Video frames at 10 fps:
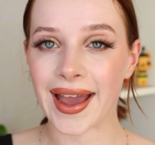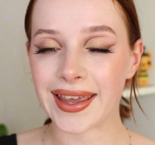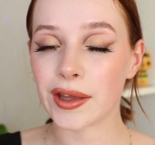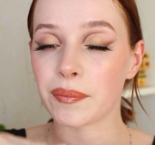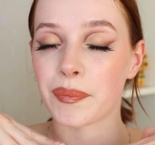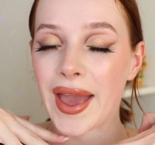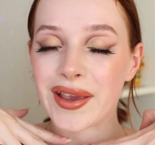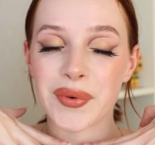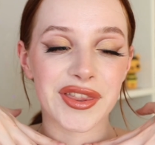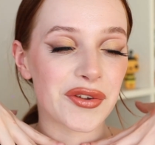I am
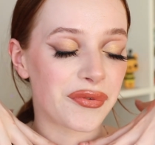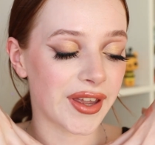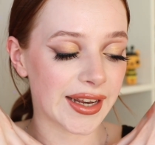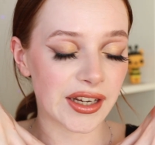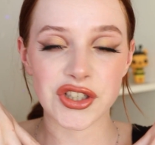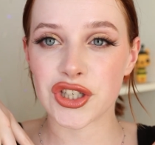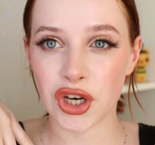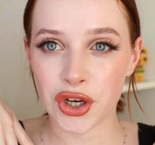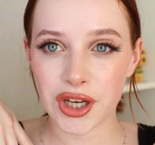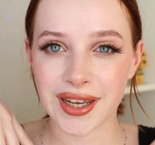back with the finished
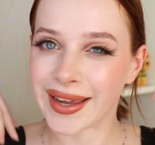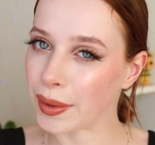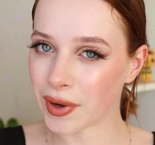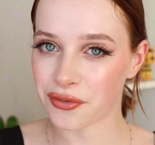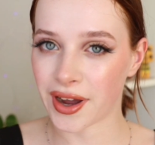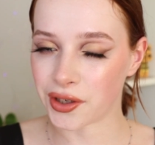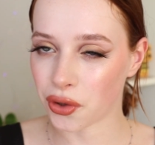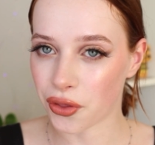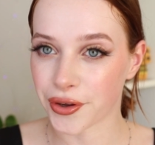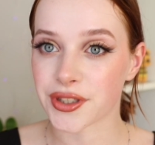look and my final
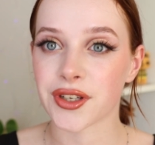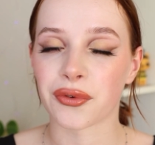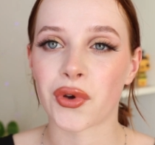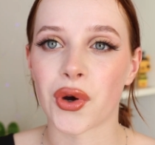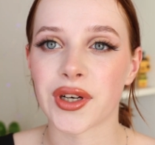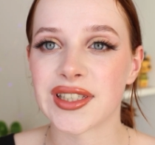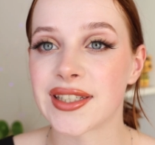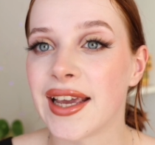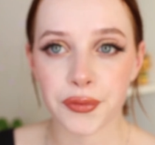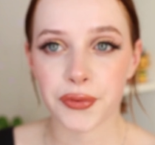thoughts, of course.
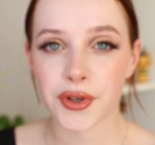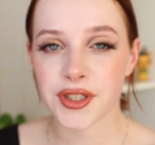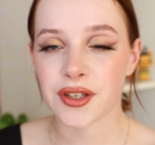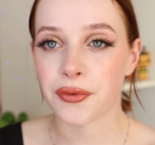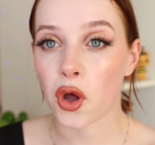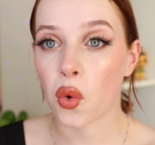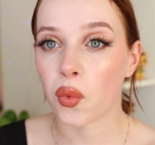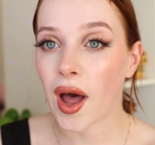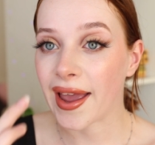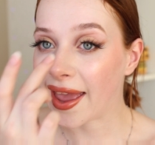First of
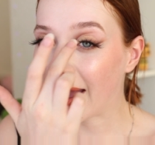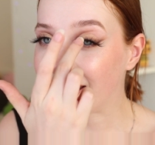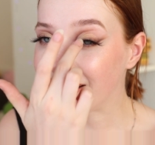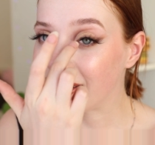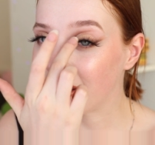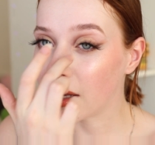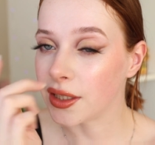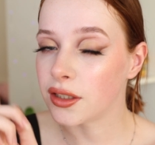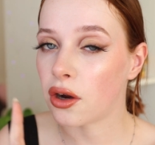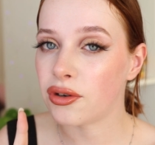all, I added
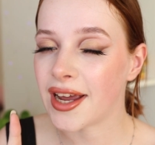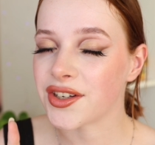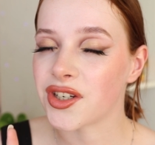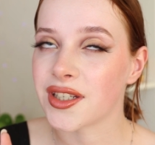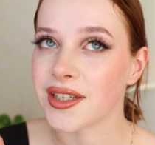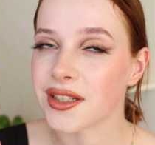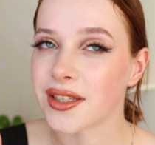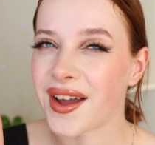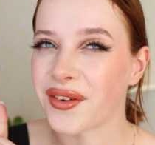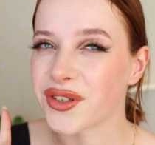the doe lashes in
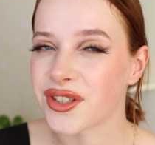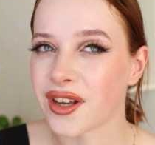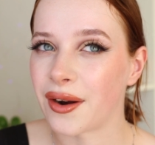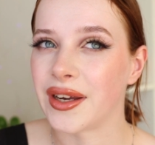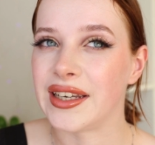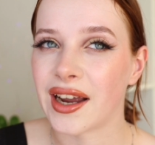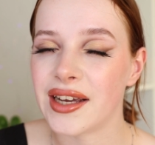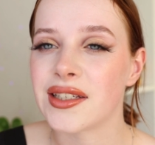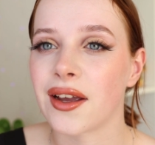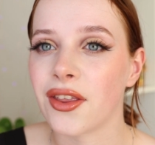style Starry
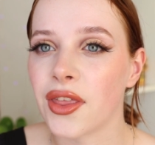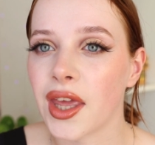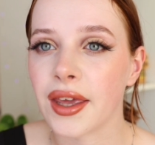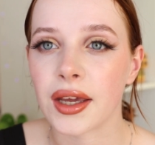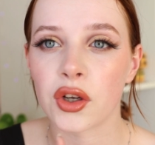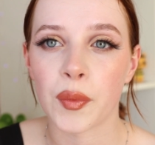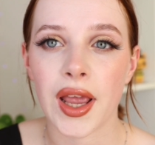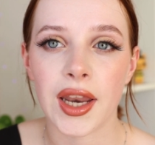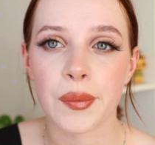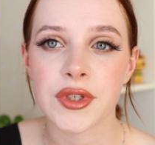Night, I think. And on
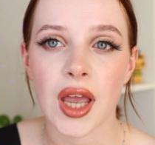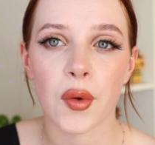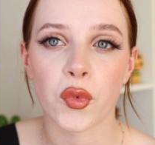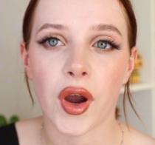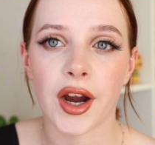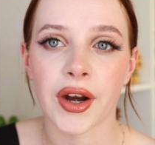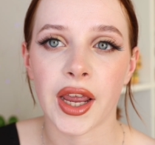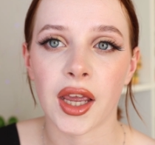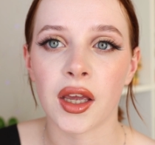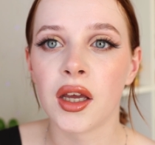my lips I'm
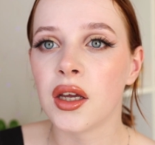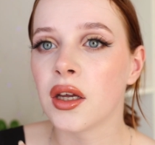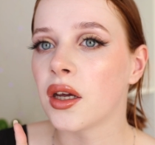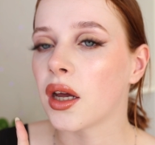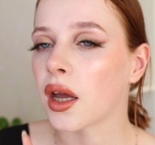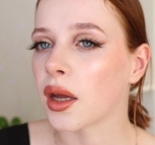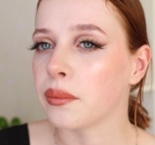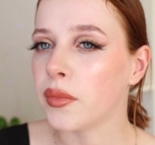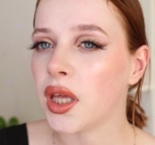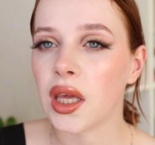wearing a
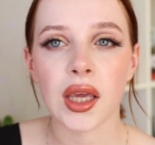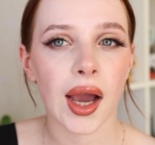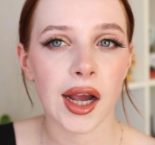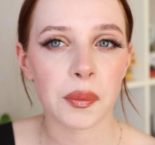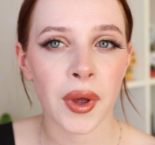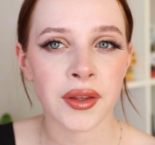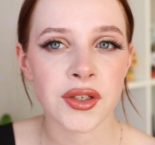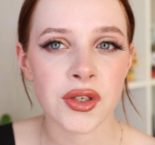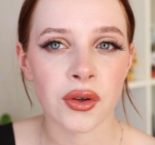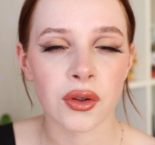Mickey eye
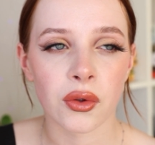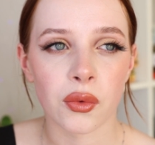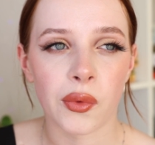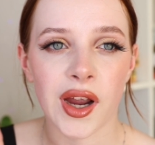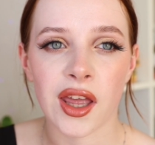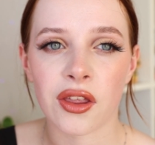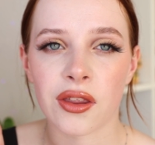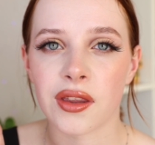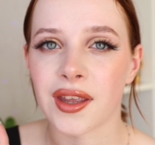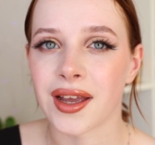pencil
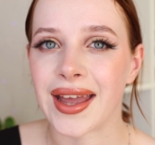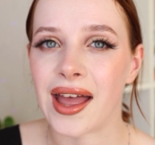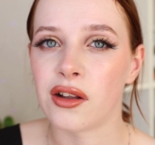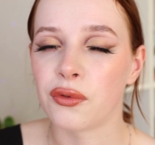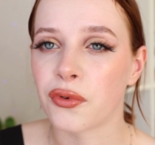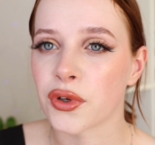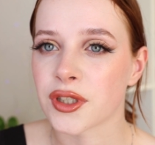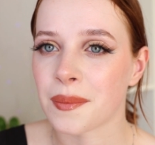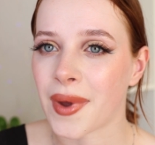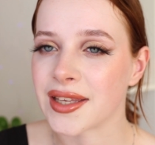with the e.l.f.
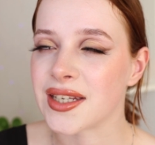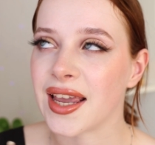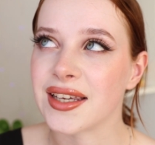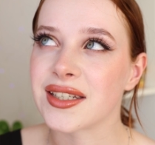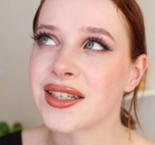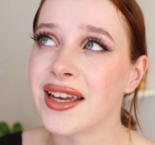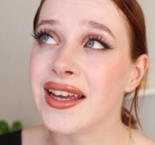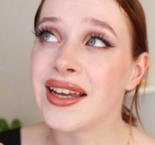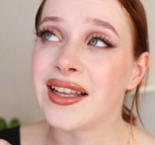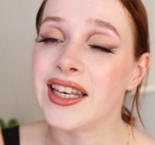Cosmetics
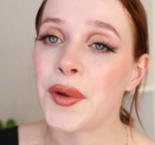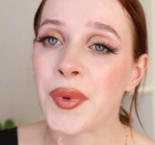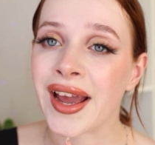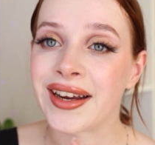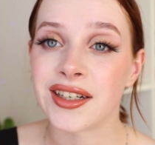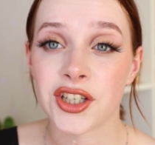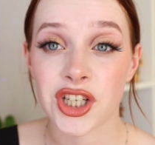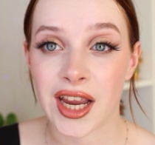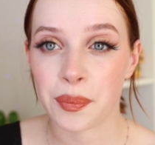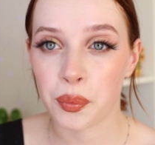lip lacquer in the
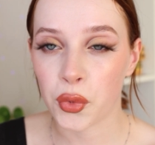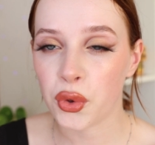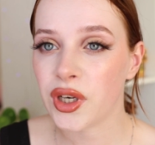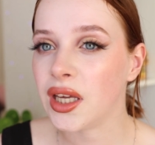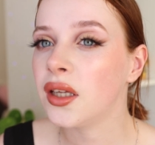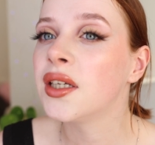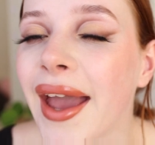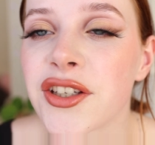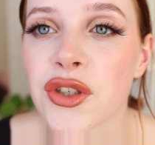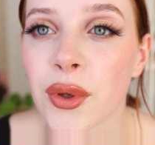shade Moody.
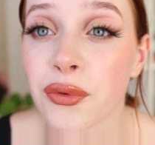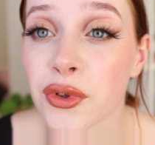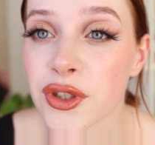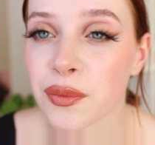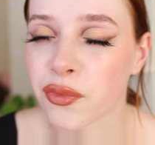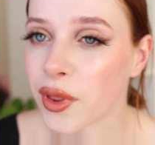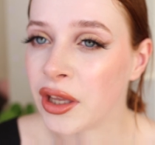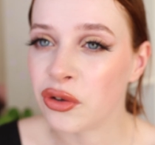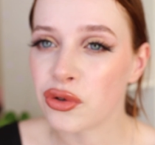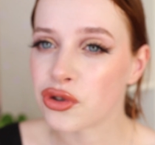I just went for
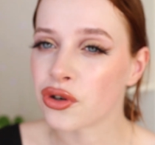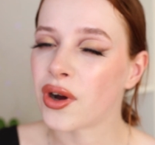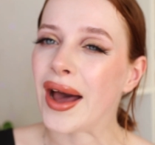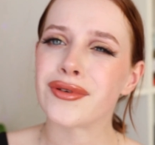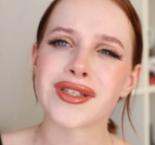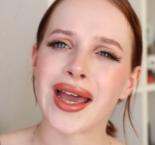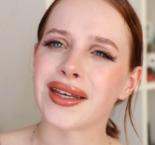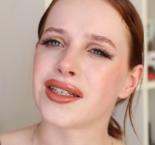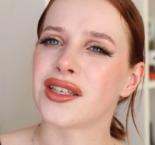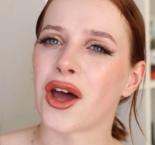something neutral. I was kind
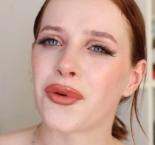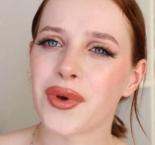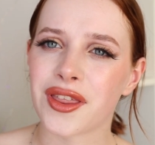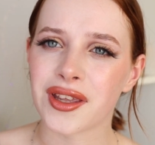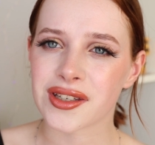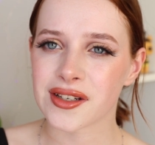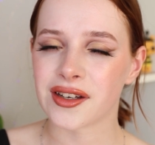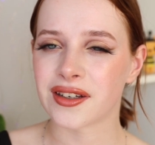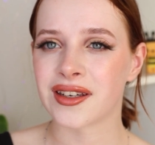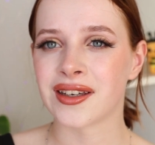of done with this
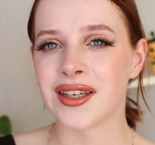look.